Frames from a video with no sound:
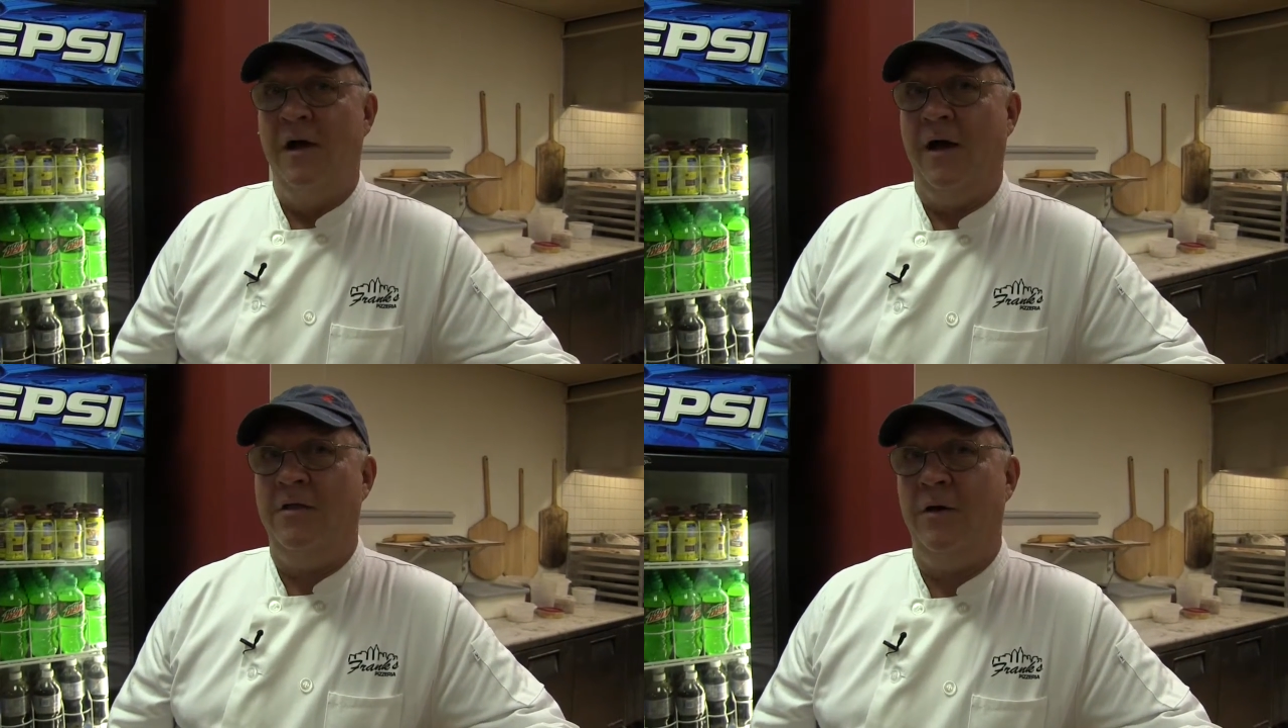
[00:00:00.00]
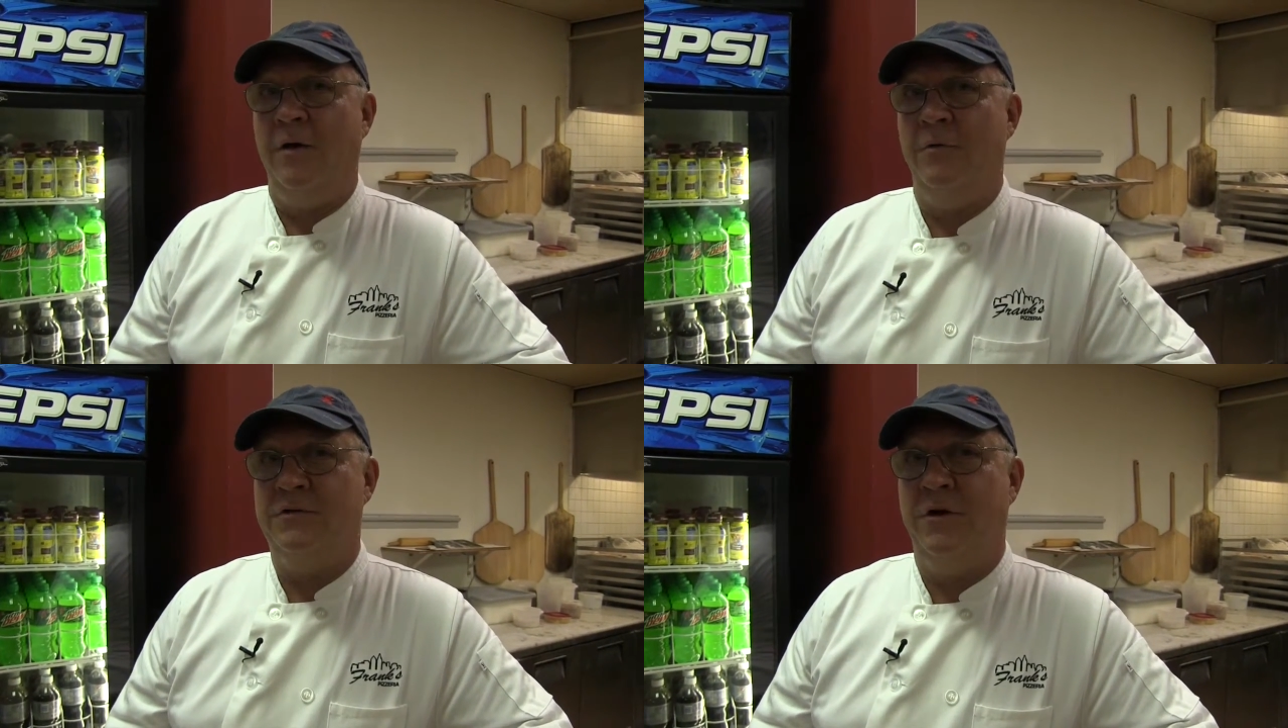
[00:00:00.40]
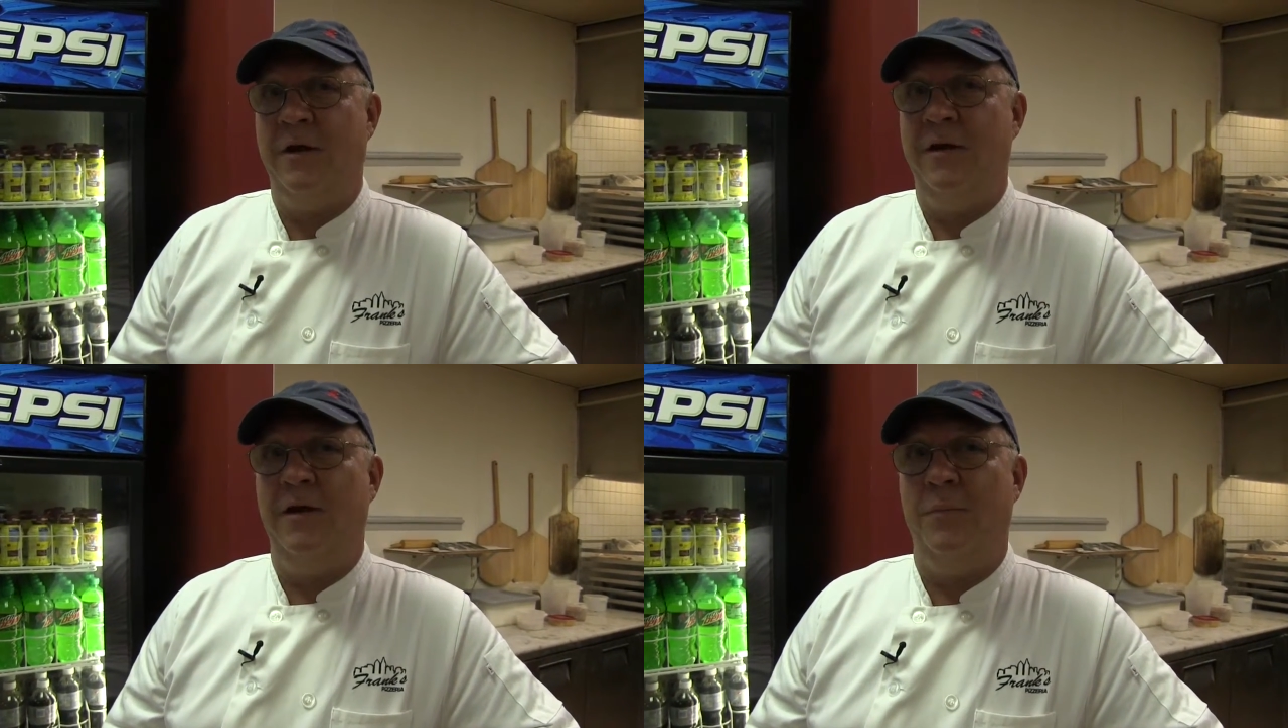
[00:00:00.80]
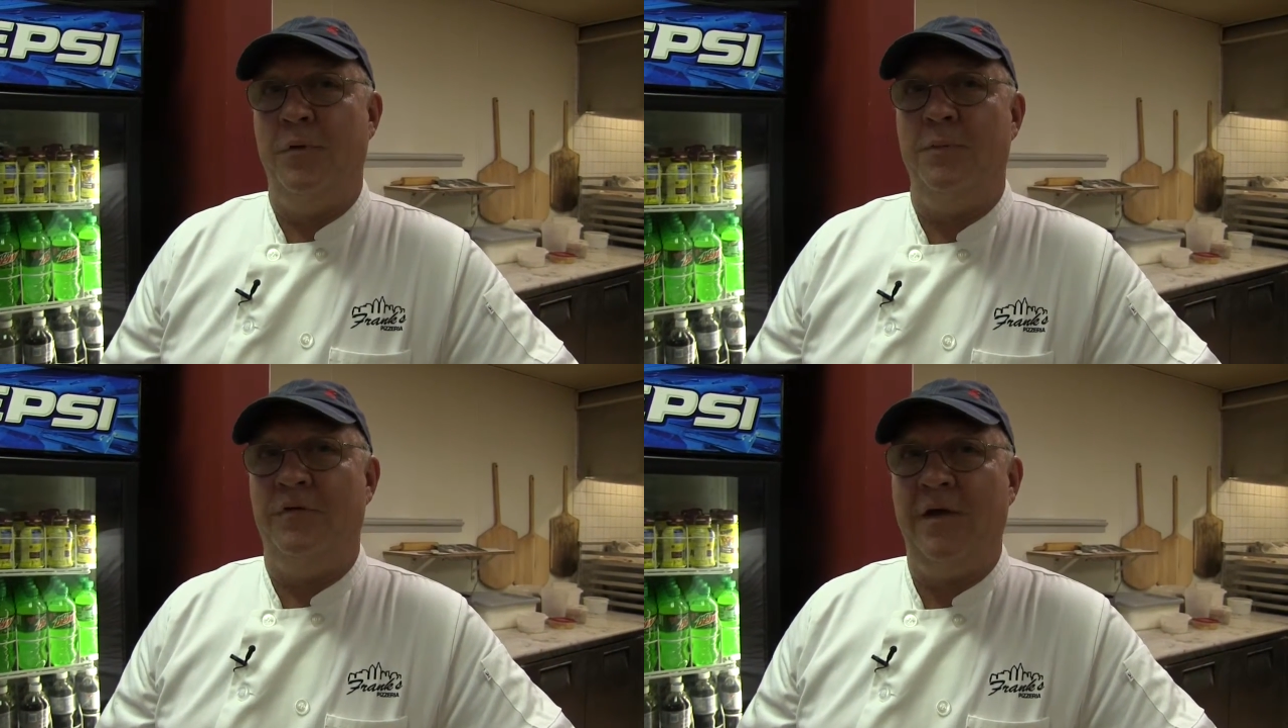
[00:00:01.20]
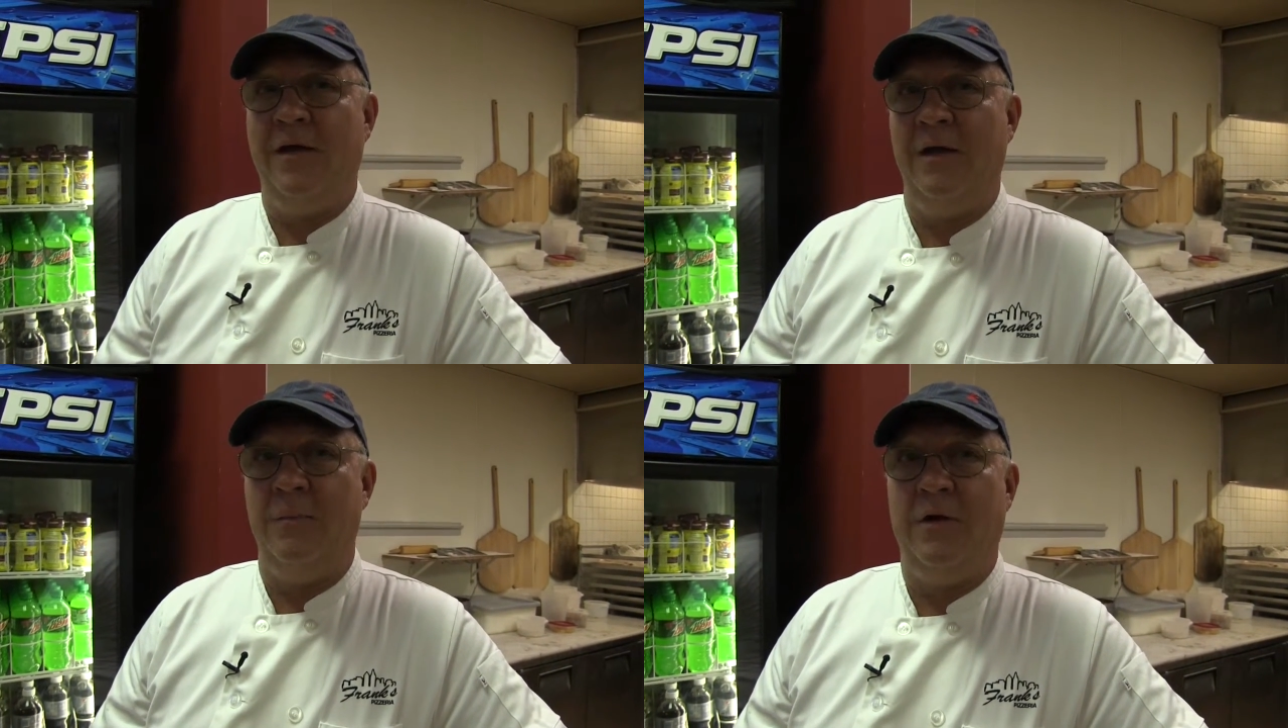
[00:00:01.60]
I thought it was a good idea to put him
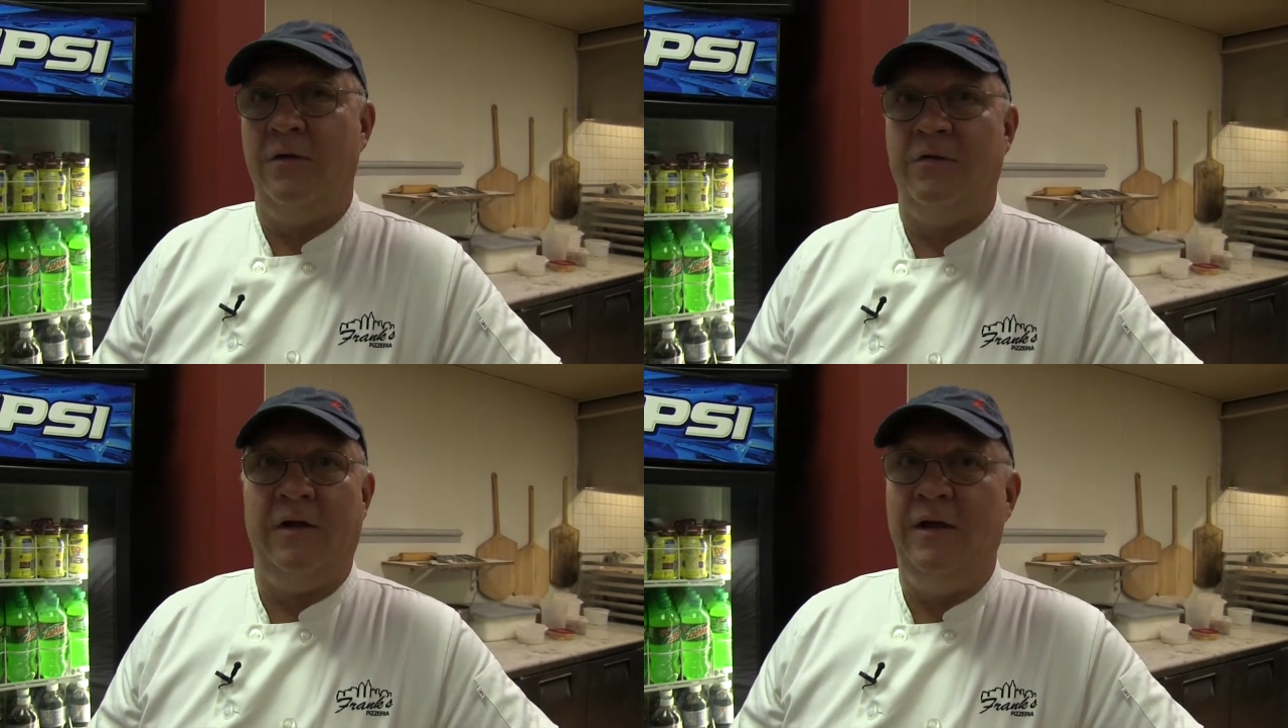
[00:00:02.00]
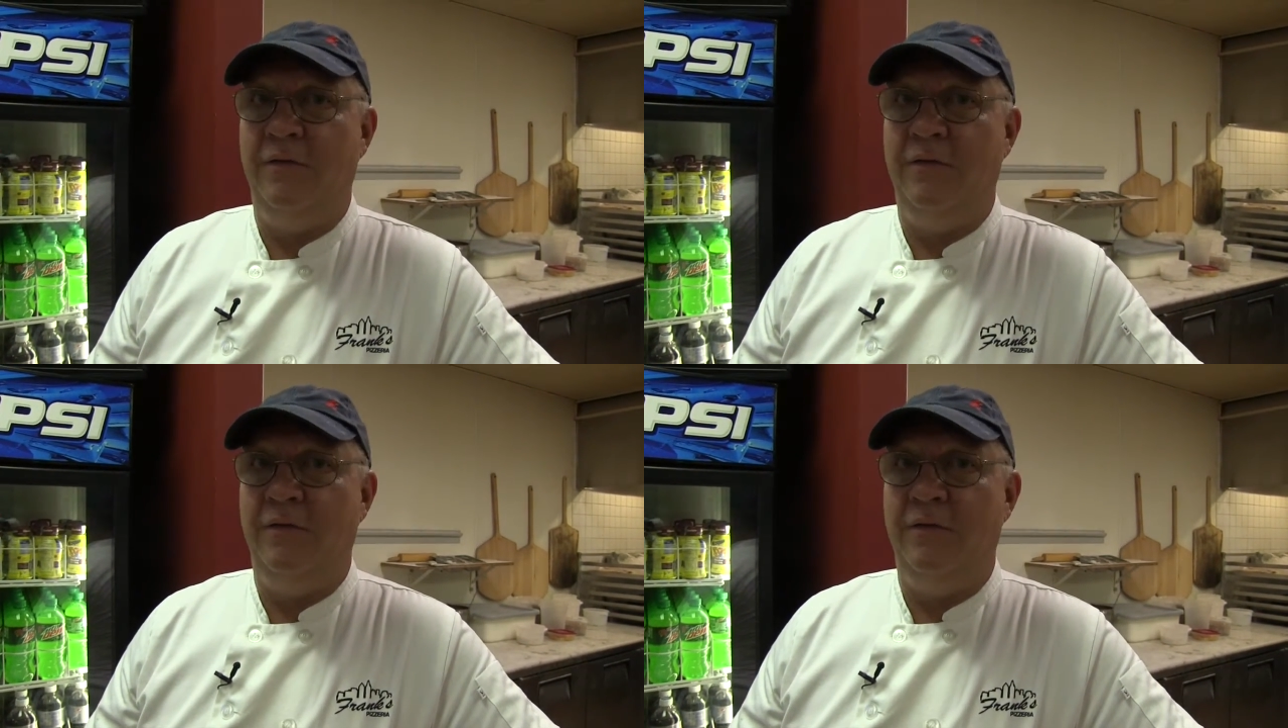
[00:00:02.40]
second because